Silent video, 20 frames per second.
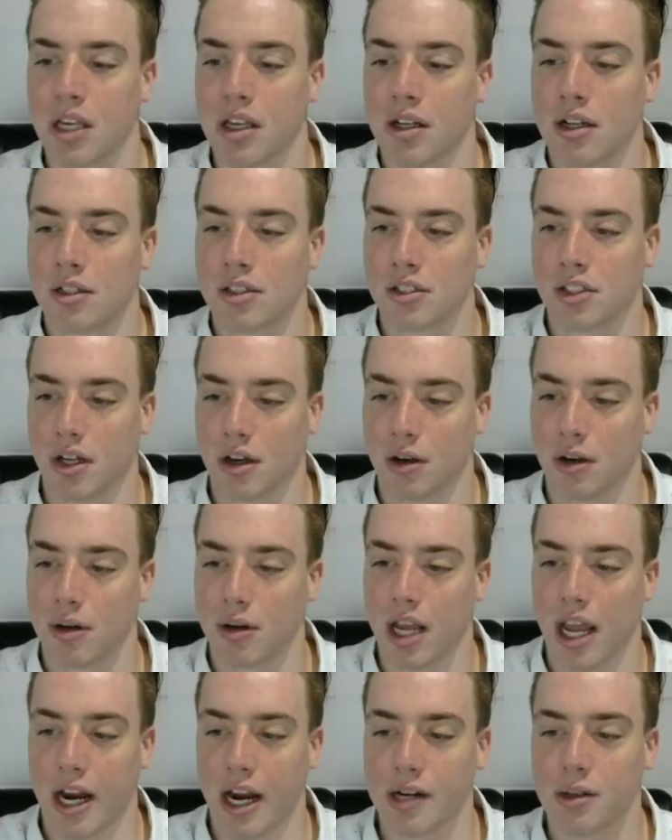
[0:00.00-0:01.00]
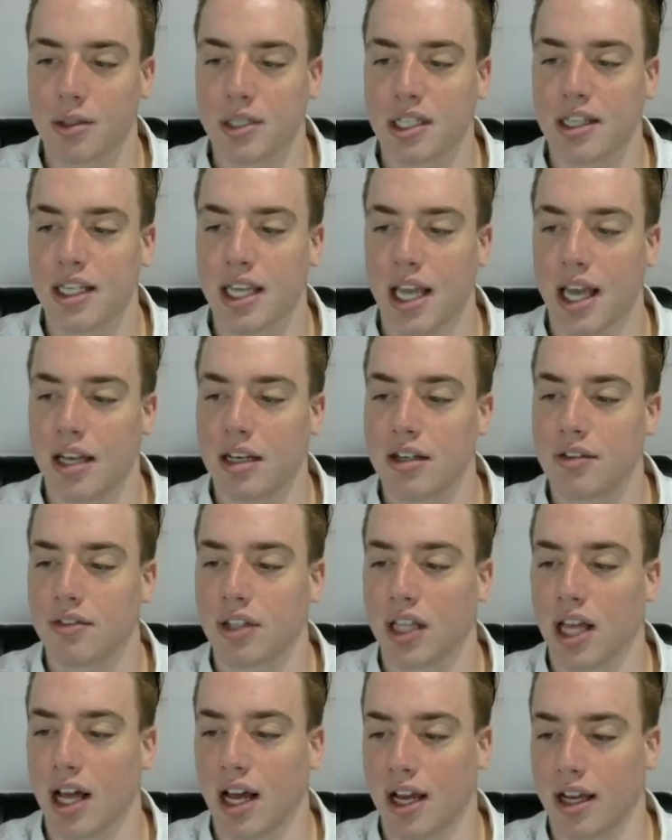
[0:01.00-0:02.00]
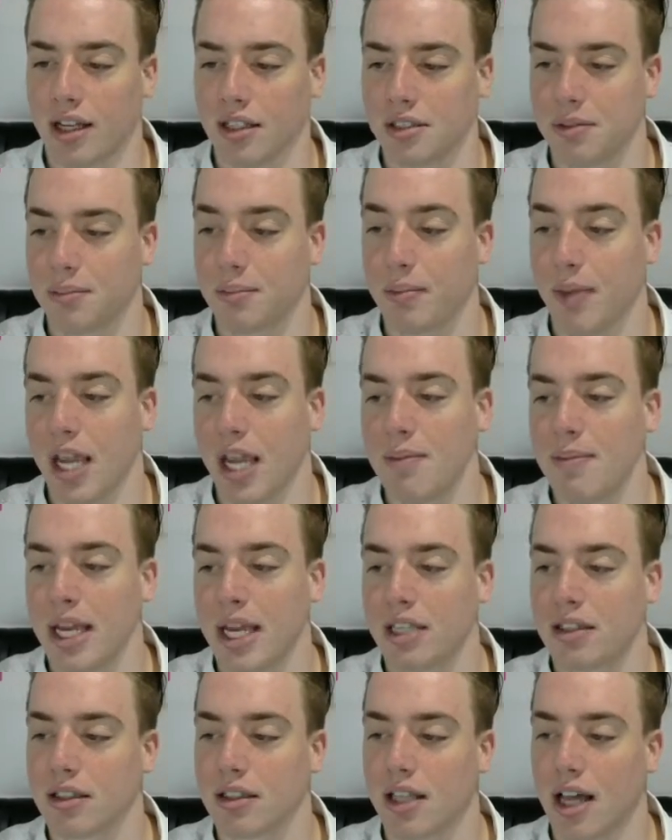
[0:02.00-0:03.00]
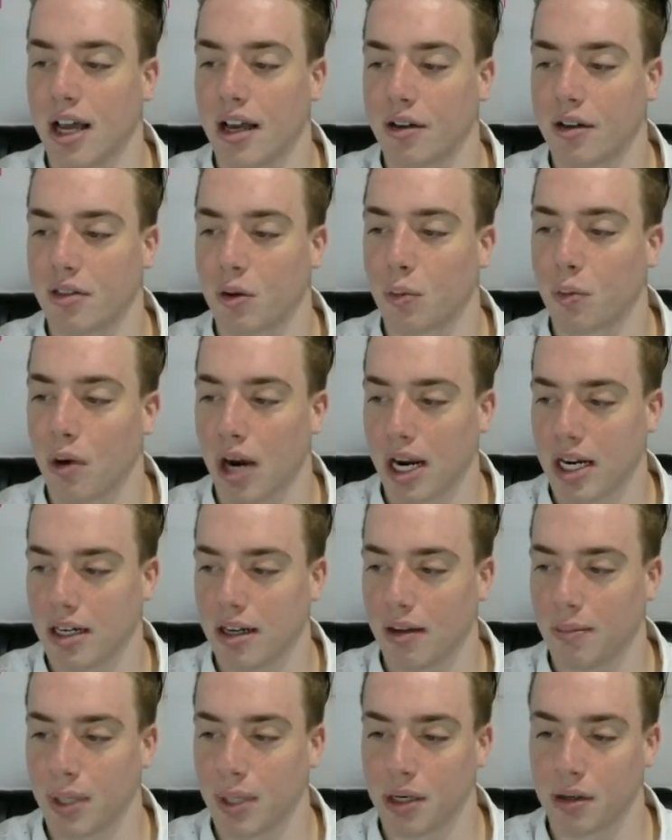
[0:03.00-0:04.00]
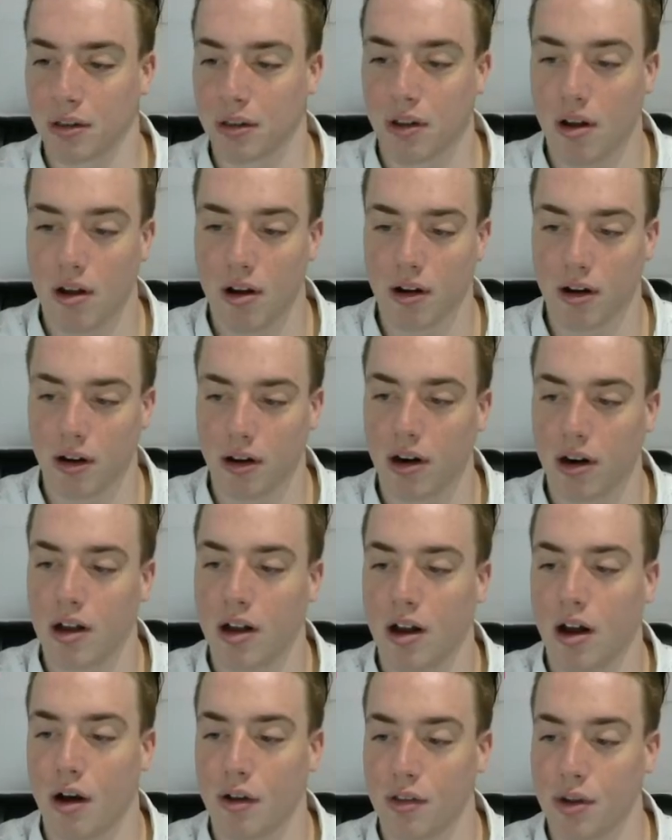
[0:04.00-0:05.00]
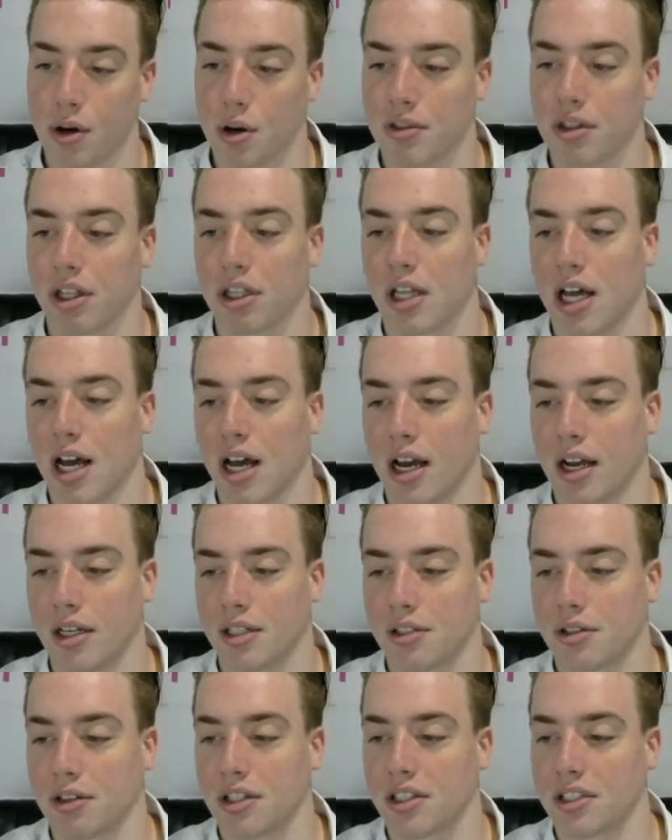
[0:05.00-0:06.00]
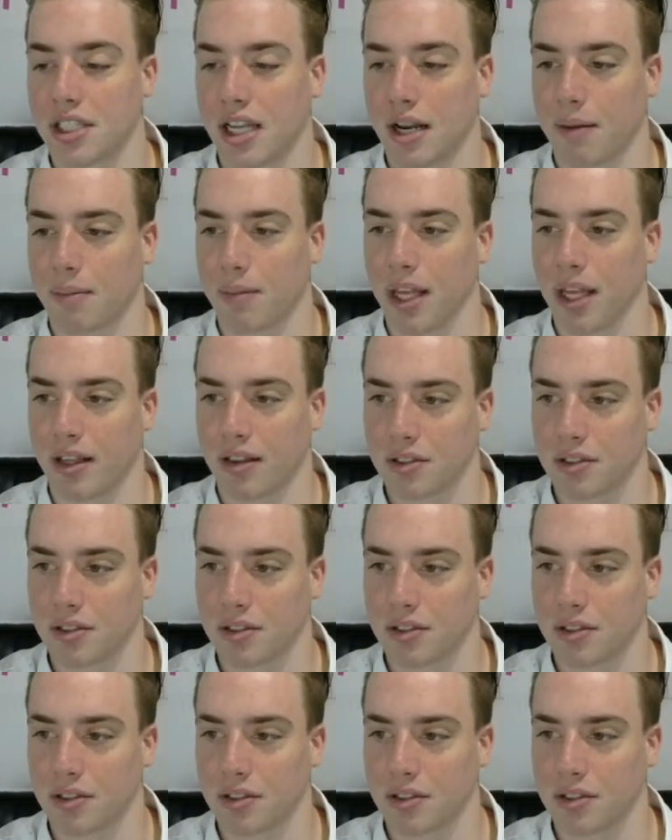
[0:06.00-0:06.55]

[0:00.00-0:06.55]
So arrows at the end of lines may make the line on the right appear longer, although the lines are the same length.